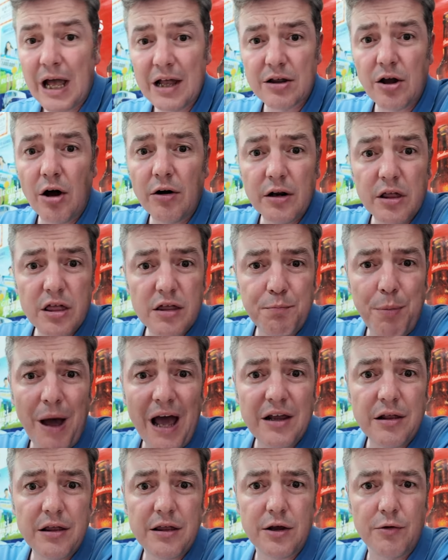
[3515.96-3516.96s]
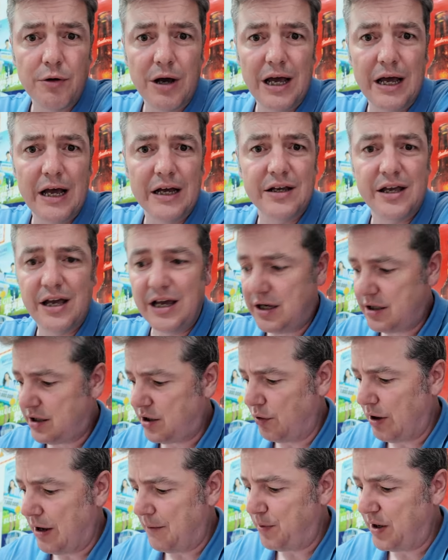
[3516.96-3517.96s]
It's got a spice to it, a kick
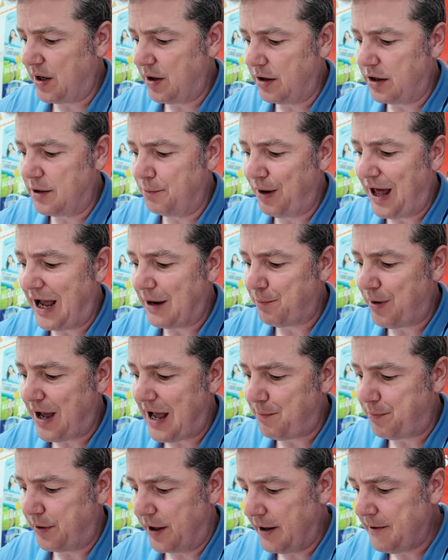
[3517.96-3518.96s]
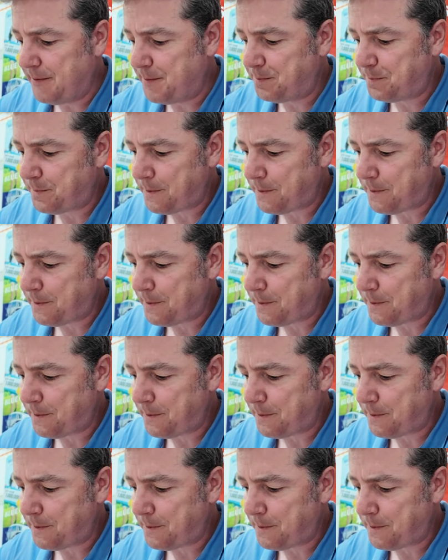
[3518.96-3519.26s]
to it because of black pepper.